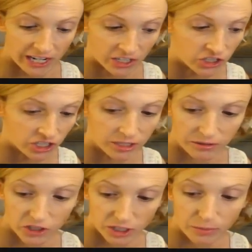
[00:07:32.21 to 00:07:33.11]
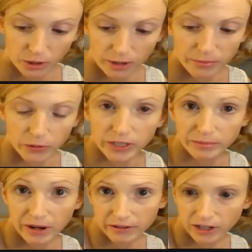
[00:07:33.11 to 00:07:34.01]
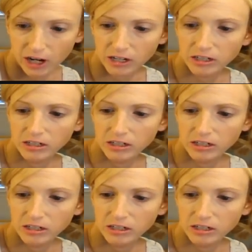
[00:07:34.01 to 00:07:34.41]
I actually just put a beauty powder on.